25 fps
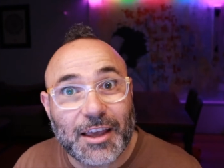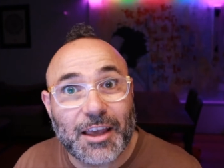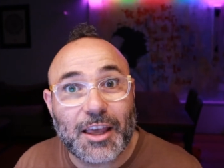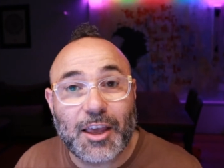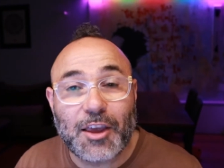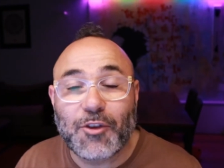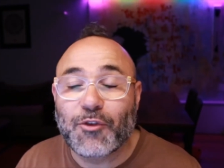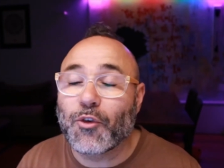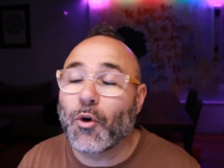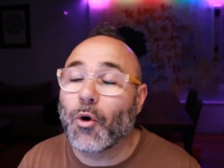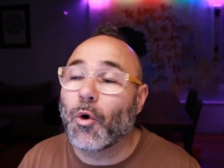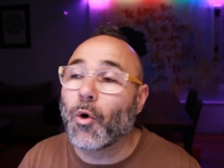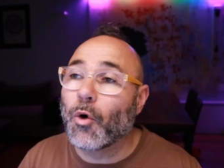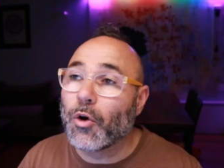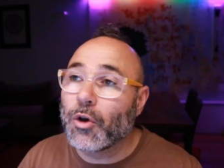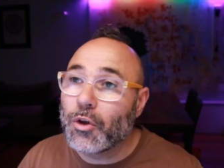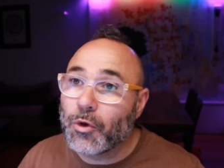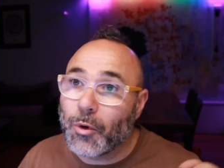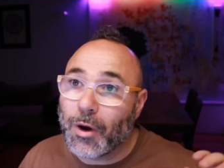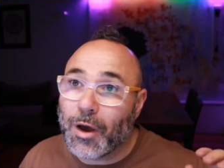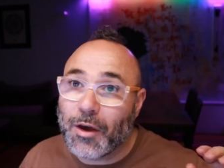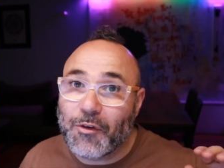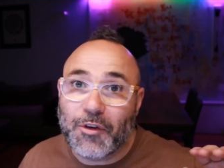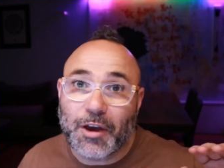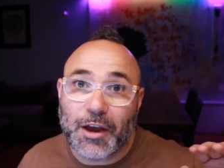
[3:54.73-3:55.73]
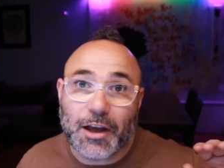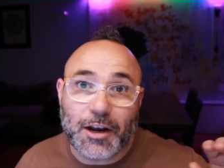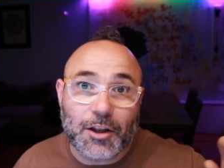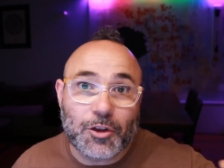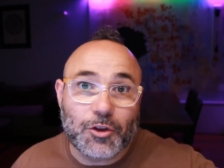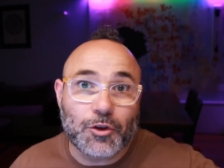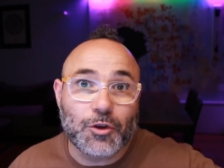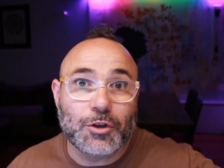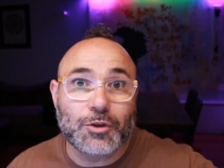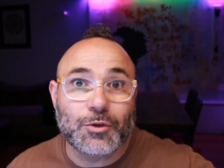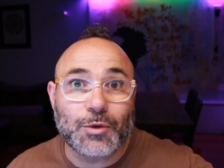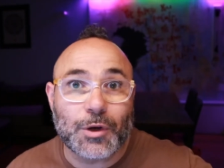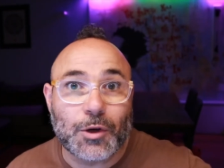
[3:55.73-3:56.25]
If all you're ever going to
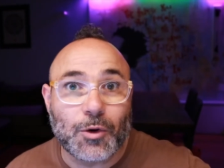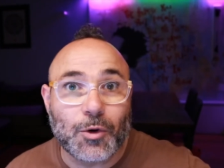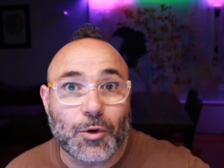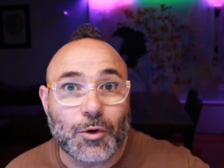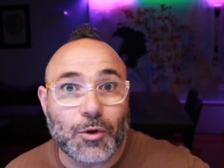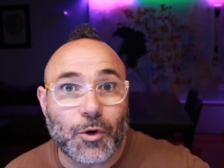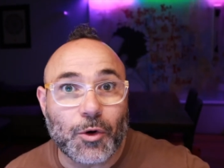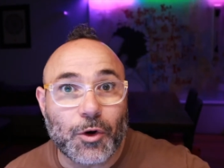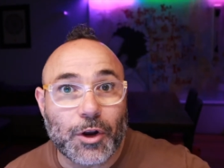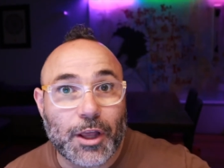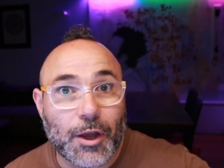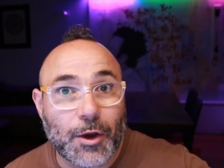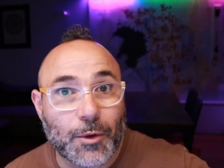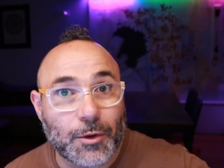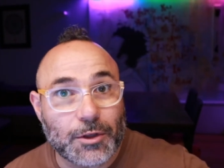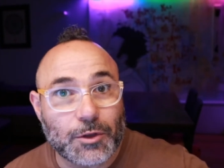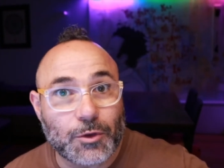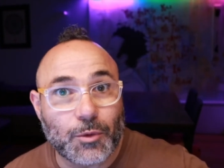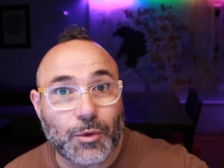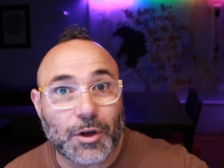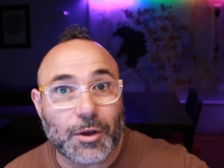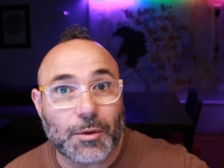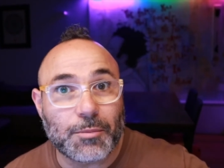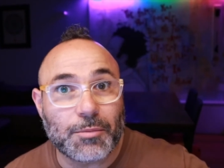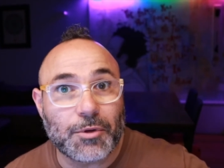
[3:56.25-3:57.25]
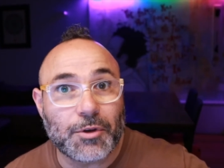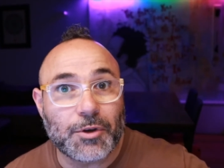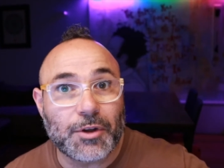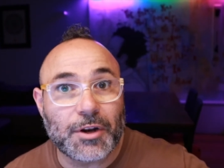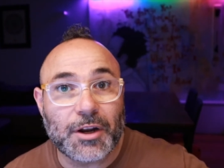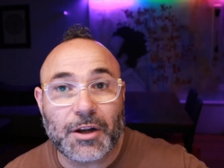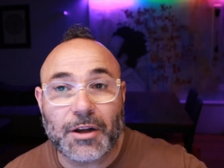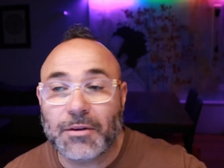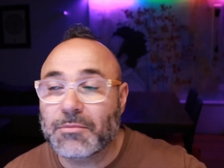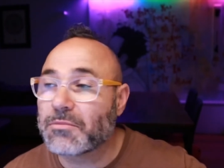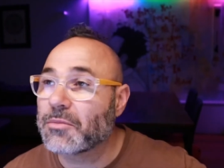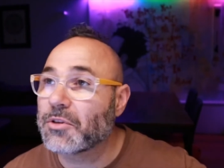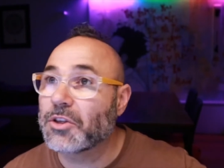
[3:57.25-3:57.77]
do is record audio onto a
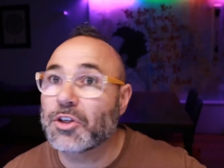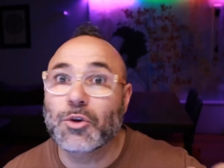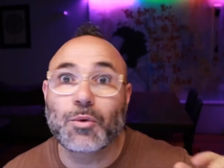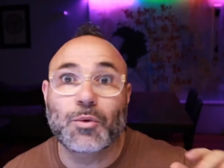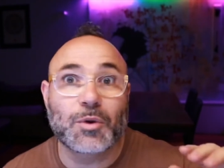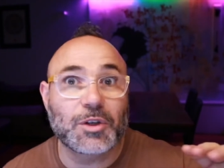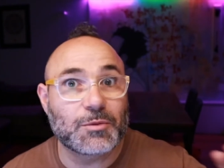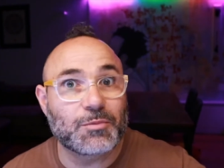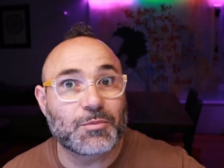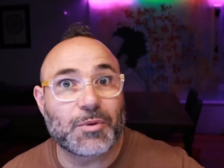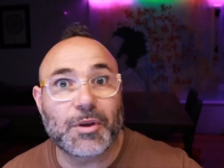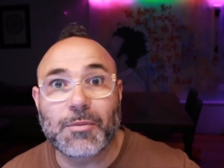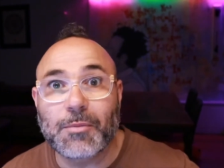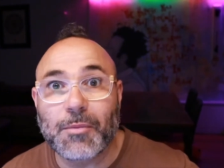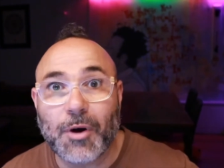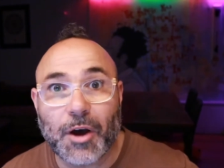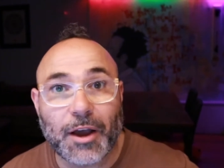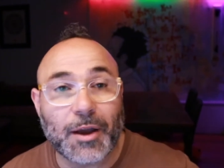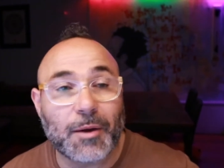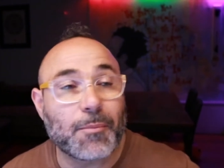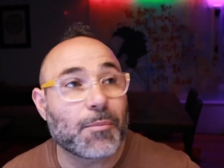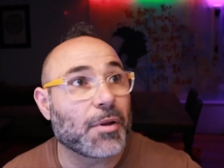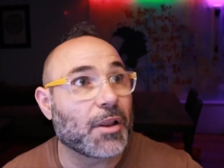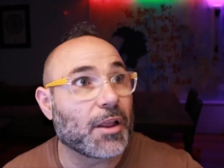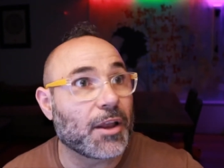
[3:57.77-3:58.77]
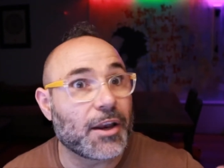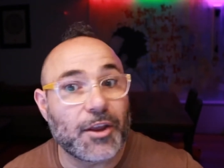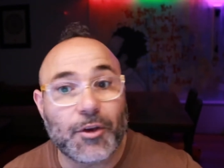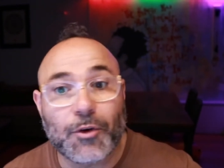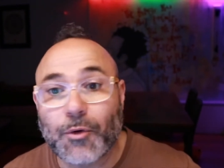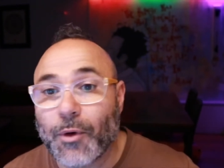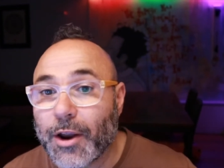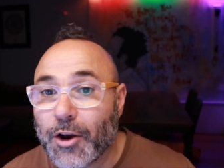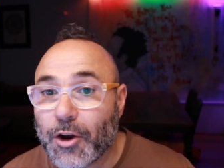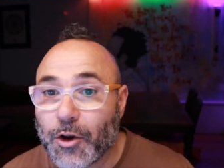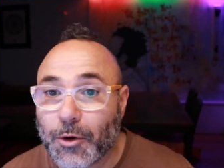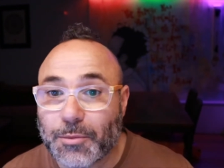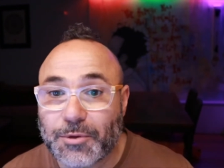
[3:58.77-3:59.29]
computer, USB mic, plenty of
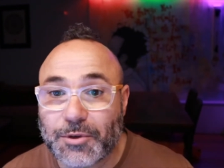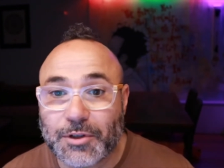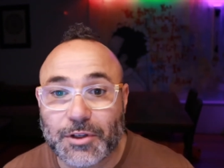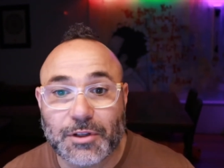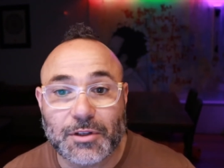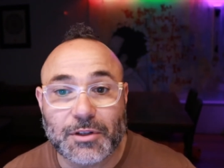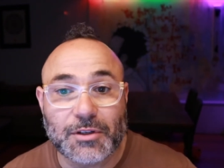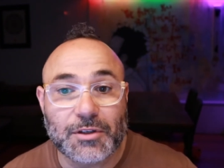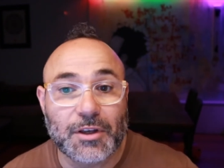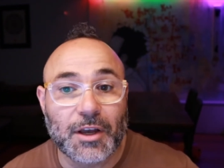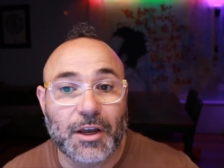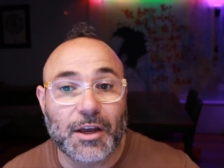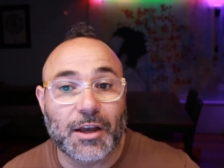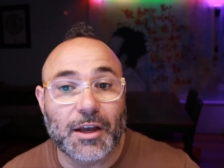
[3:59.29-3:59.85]
great options